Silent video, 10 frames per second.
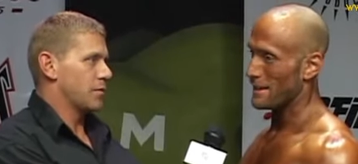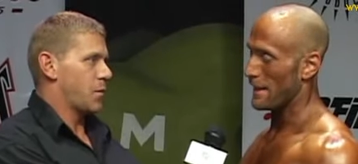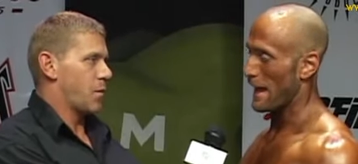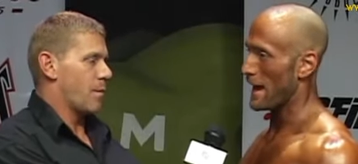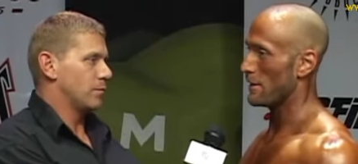
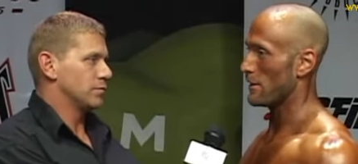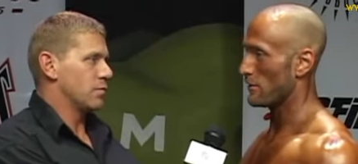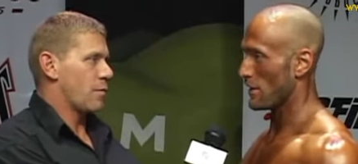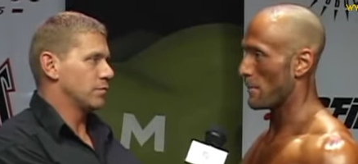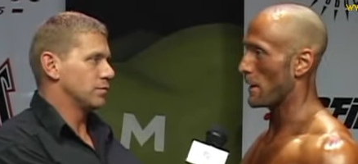Speaker 1: did that, and
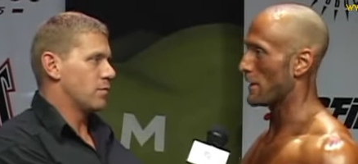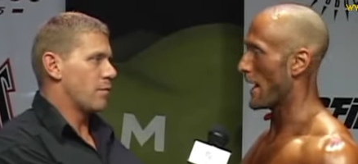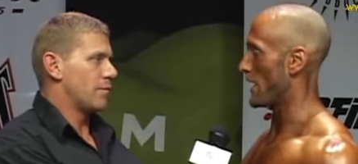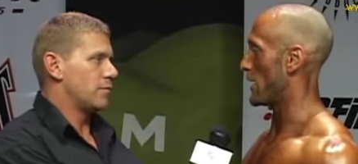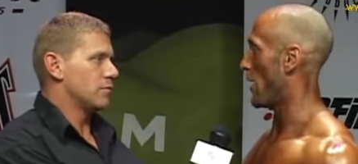this time I
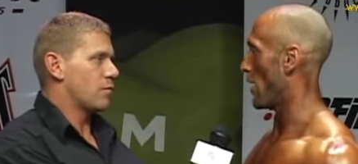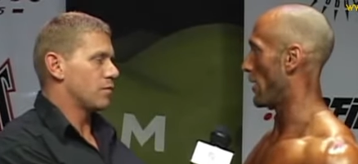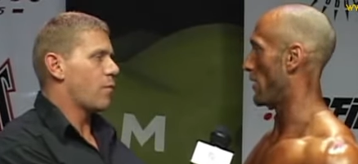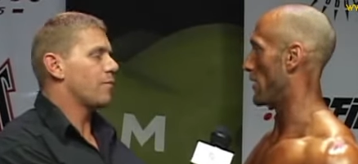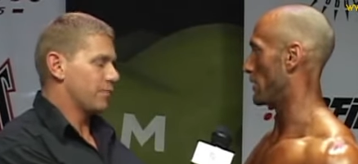dieted
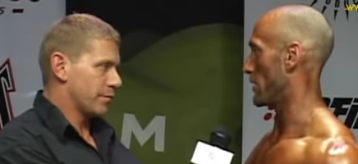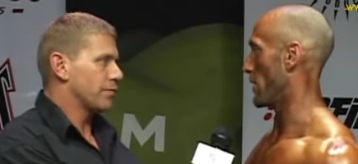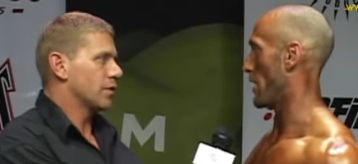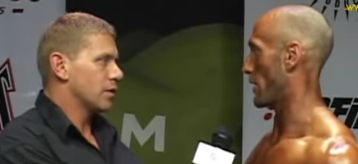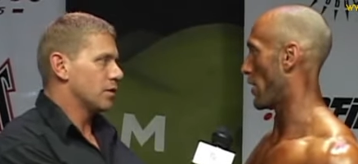hard, did
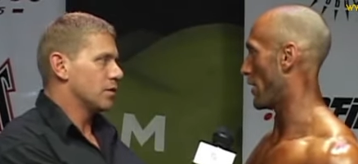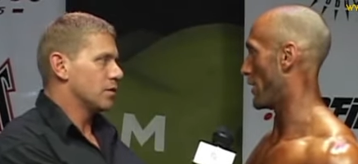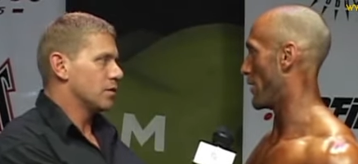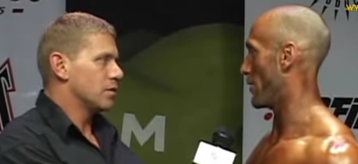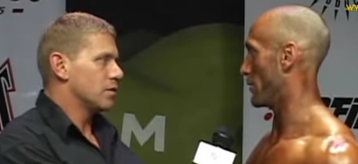a lot of
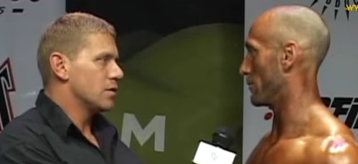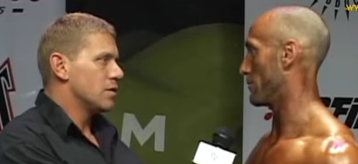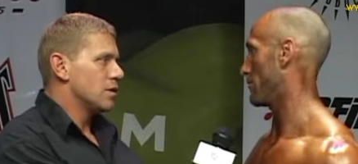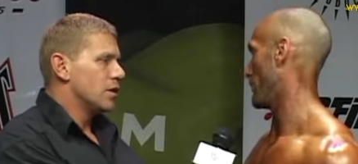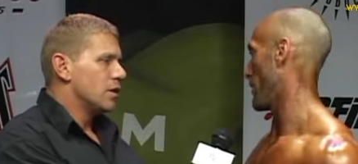cardio,
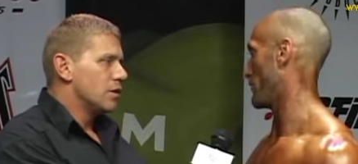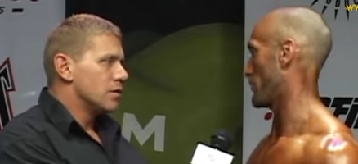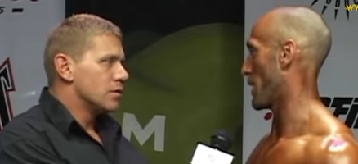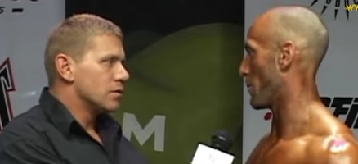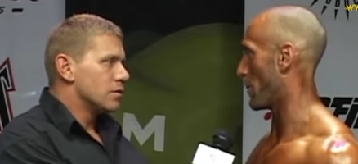and
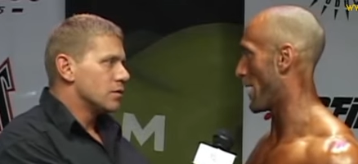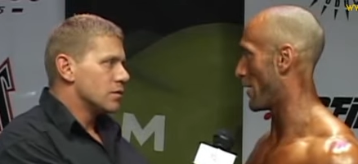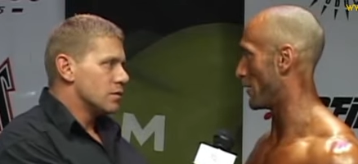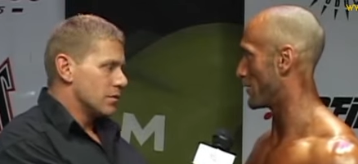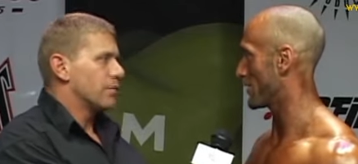lost a couple
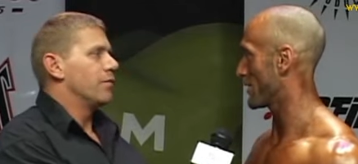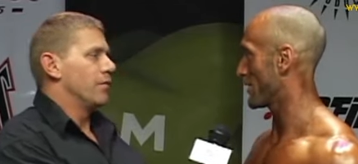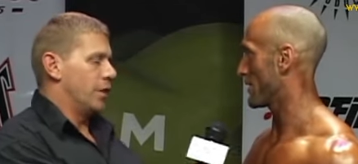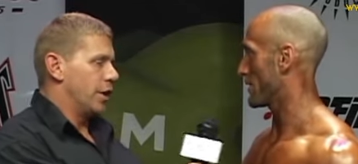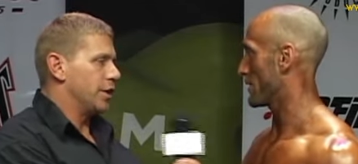pounds.
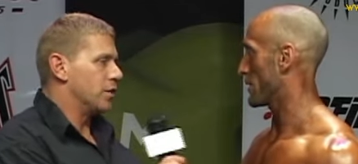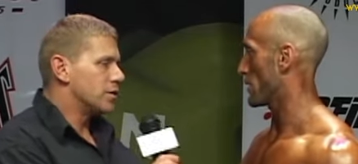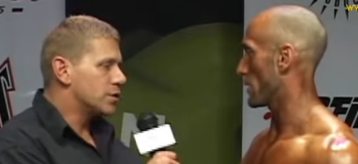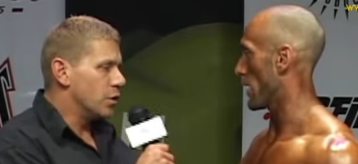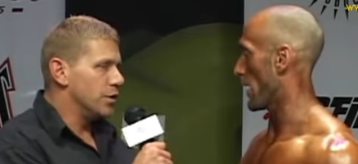Very
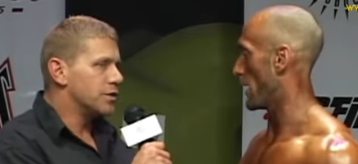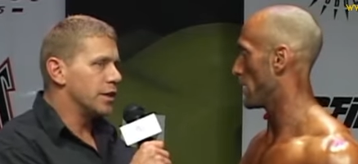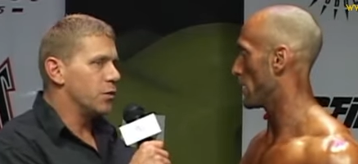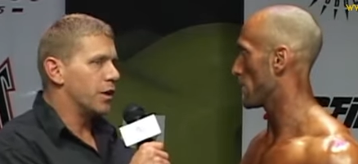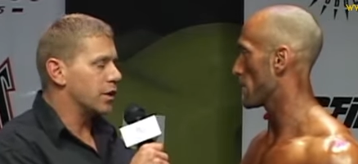good. So when you
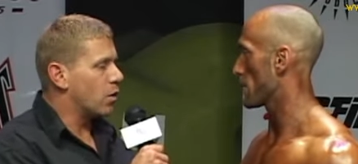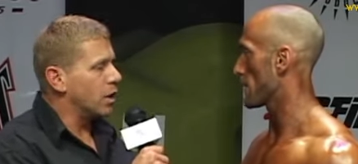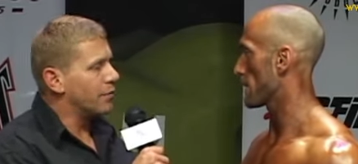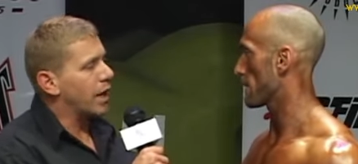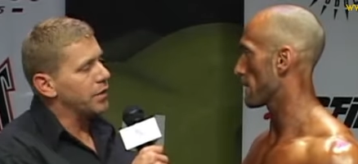say
Speaker 2: you wanted to
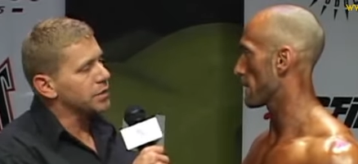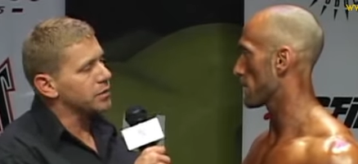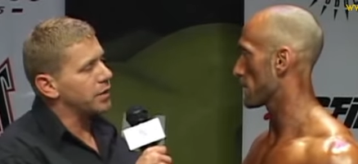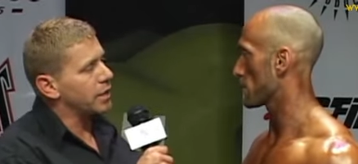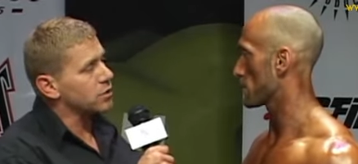qualify,
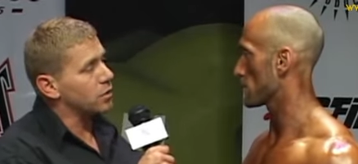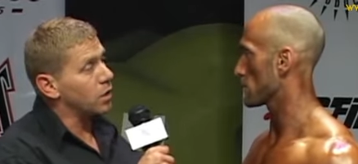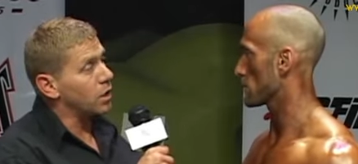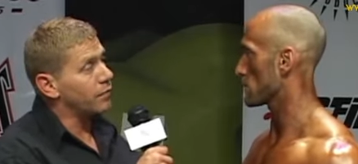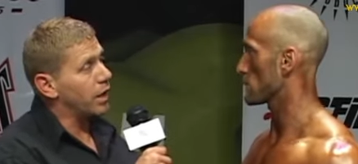this is a national
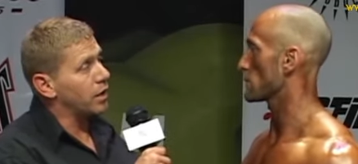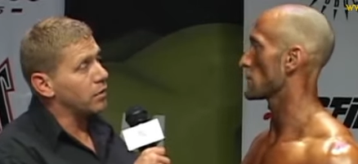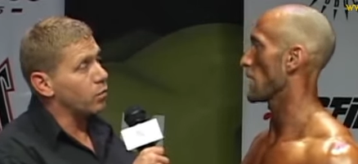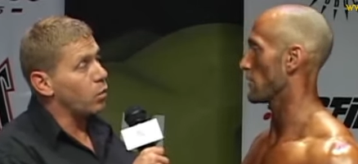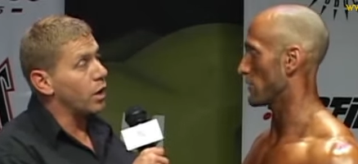
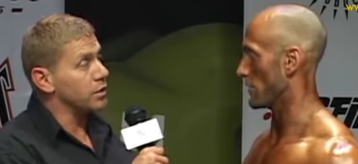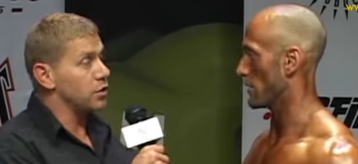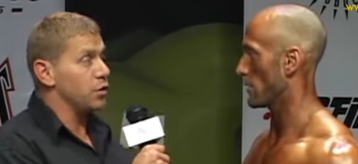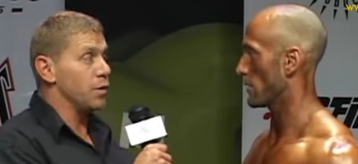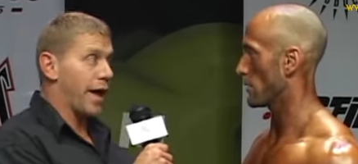qualifier.
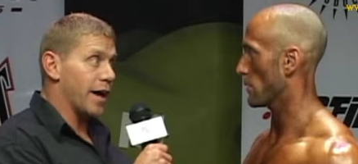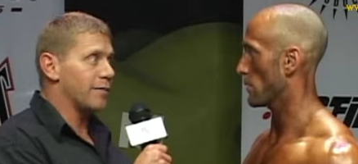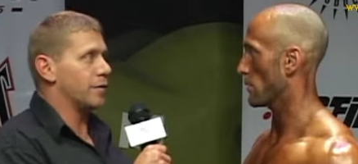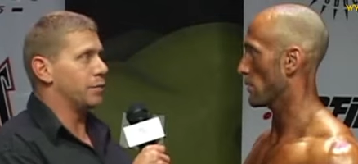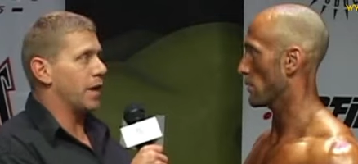What do you
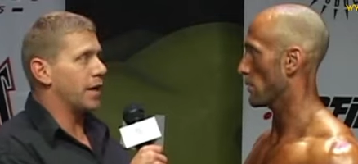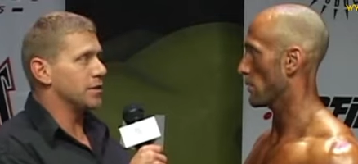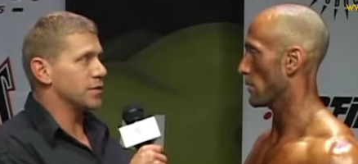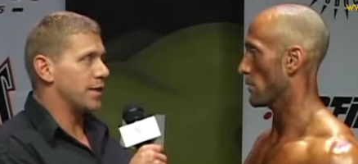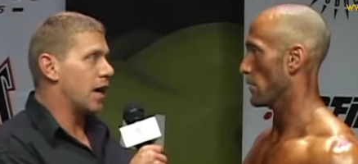have for
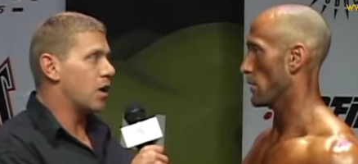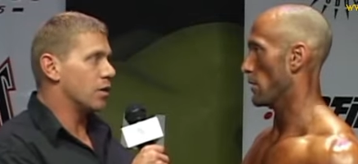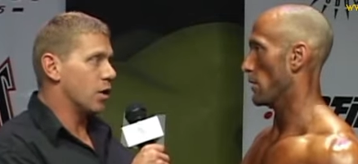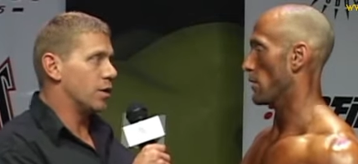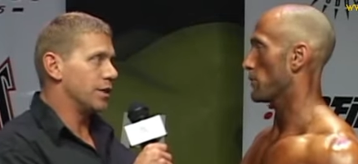plans
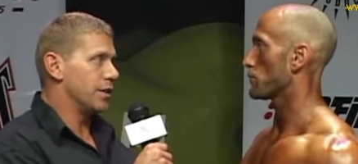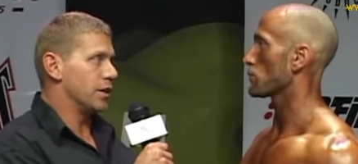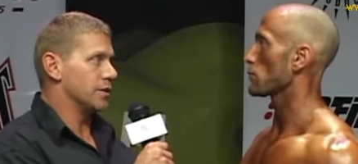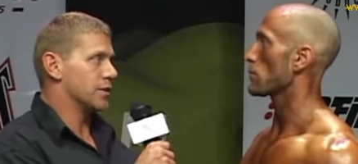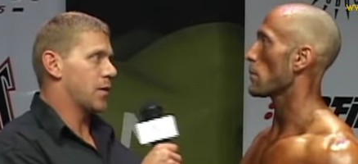now going into
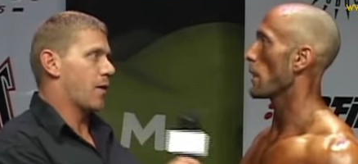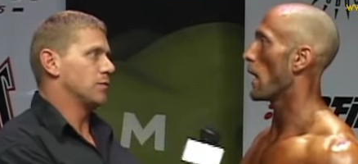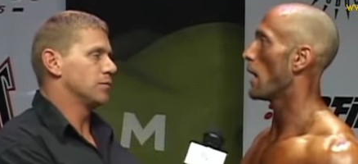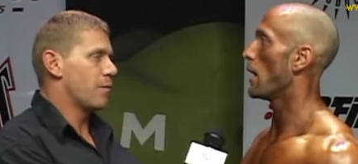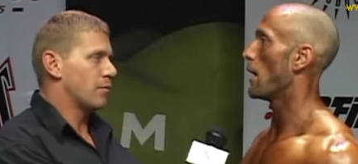this?
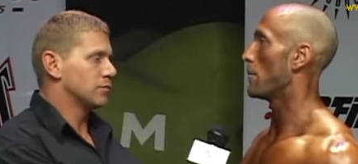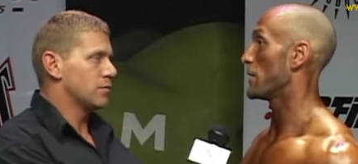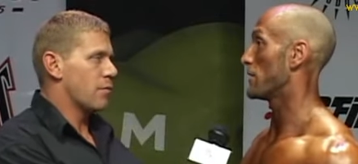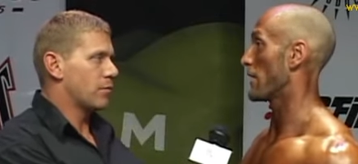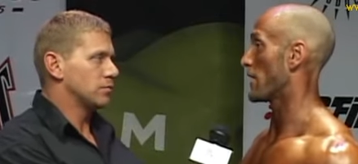
Speaker 1: Uh, I'm
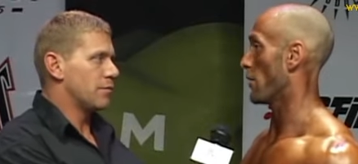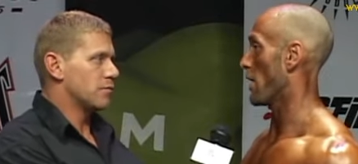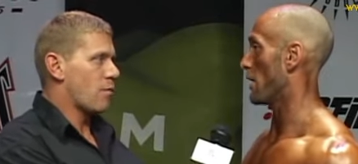going to take a year